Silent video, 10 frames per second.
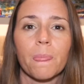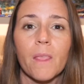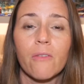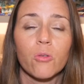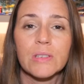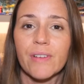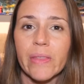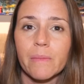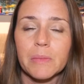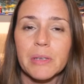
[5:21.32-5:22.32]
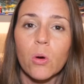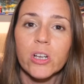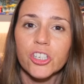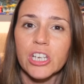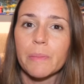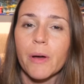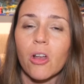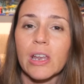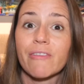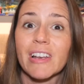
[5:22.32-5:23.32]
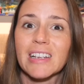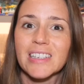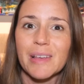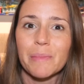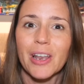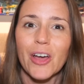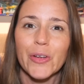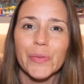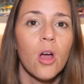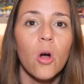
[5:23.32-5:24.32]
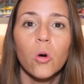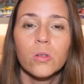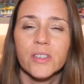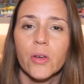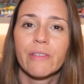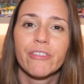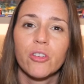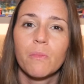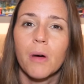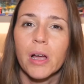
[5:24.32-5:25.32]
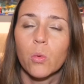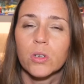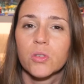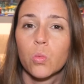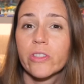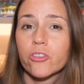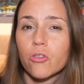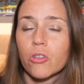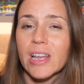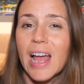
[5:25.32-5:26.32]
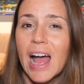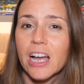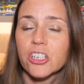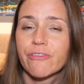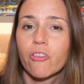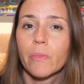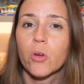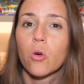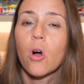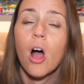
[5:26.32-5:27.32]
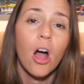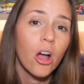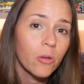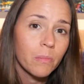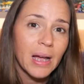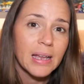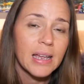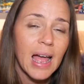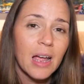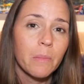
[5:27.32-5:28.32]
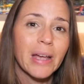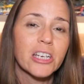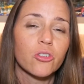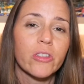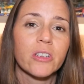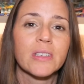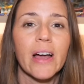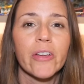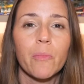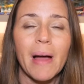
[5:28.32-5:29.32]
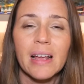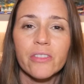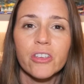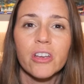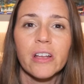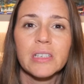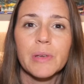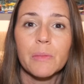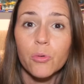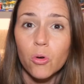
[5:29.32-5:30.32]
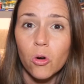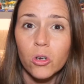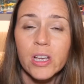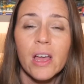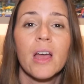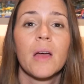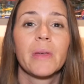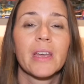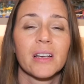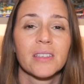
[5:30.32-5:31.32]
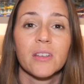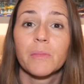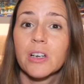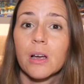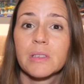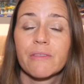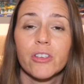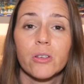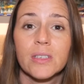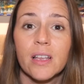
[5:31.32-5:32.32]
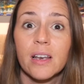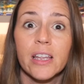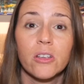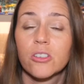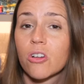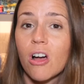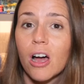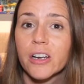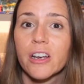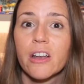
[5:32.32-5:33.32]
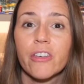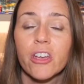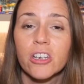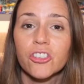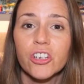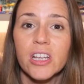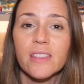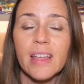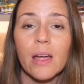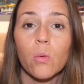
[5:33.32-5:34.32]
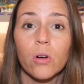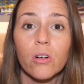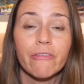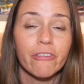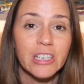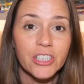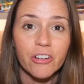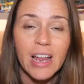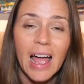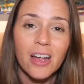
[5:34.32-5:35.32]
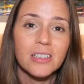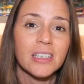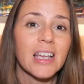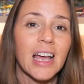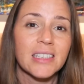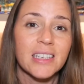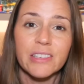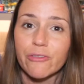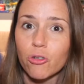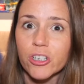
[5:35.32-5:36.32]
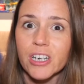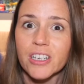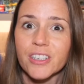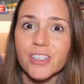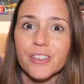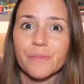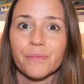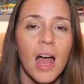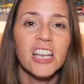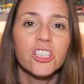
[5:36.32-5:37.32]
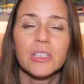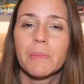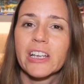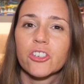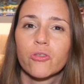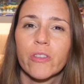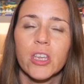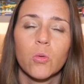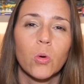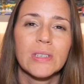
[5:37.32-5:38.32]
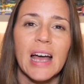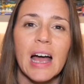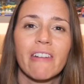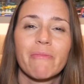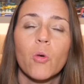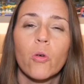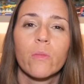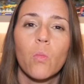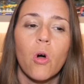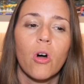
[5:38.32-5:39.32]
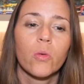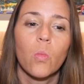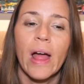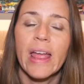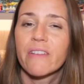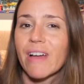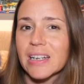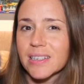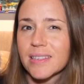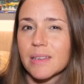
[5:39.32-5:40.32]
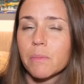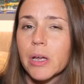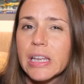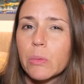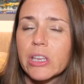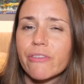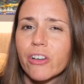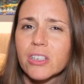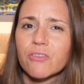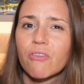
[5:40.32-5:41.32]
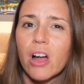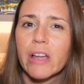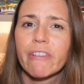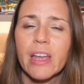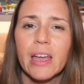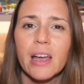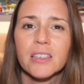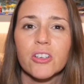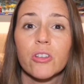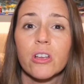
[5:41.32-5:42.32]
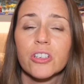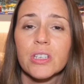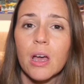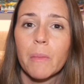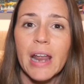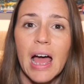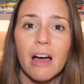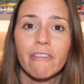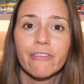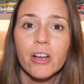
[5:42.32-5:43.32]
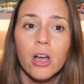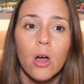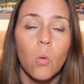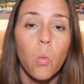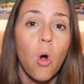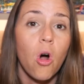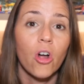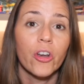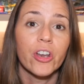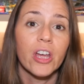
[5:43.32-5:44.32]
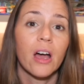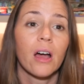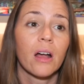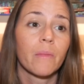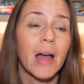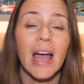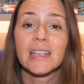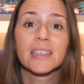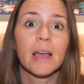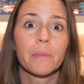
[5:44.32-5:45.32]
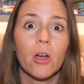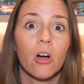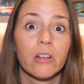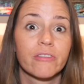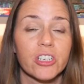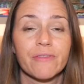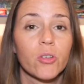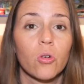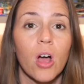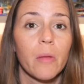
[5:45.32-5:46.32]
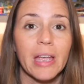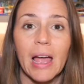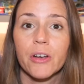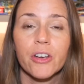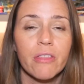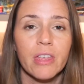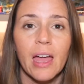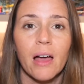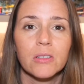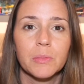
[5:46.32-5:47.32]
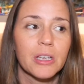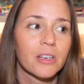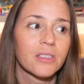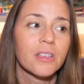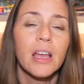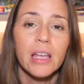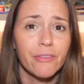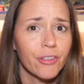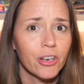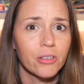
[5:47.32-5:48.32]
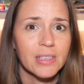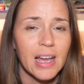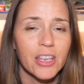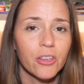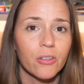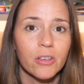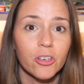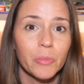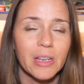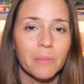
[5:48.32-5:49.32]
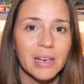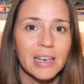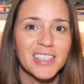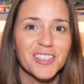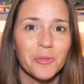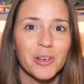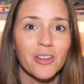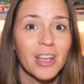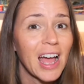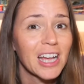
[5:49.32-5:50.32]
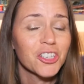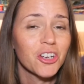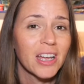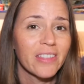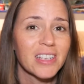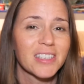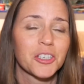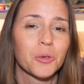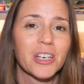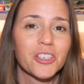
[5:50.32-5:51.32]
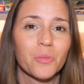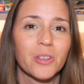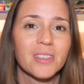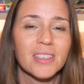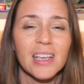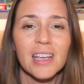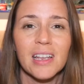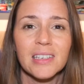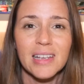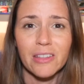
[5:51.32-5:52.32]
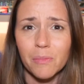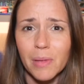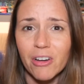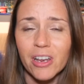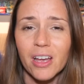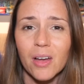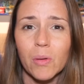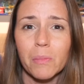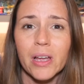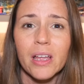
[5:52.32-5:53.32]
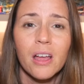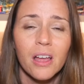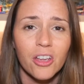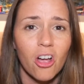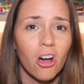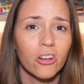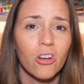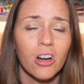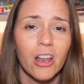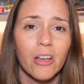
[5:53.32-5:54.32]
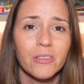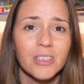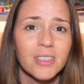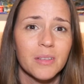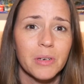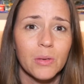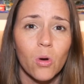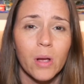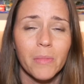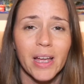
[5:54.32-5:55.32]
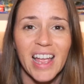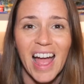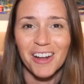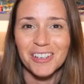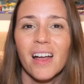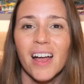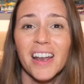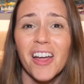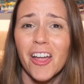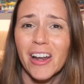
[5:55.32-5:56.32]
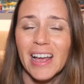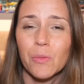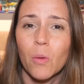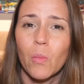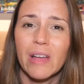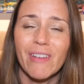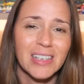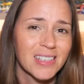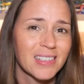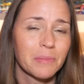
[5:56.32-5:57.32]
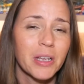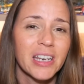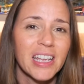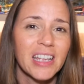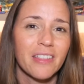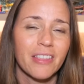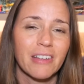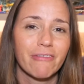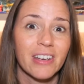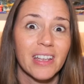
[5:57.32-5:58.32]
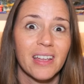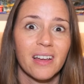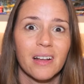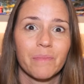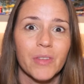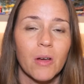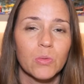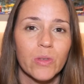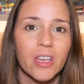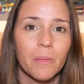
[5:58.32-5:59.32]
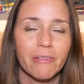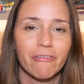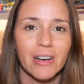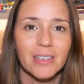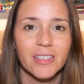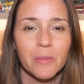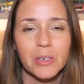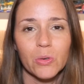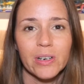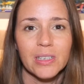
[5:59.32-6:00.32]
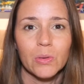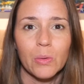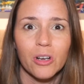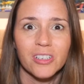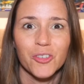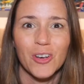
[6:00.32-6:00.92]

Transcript: I've always found them to be quite cheap. I'll leave a link to them below. Also, if you might want to withdraw cash from your home bank account, make sure that you tell your bank that you're going to be abroad, because sometimes if you suddenly use your card in another country, they will freeze your account in case it's fraudulent. And just make sure that you always have more than one way of accessing money when you first arrive here, so don't just come and have one ATM card just for your home account and nothing else, because if you lose that you could be completely stuck with no cash. I had that situation once in South America when my card got cloned and somebody wiped my account and I only had one way of accessing money, and thankfully I was with a couple of friends, so between us we worked it all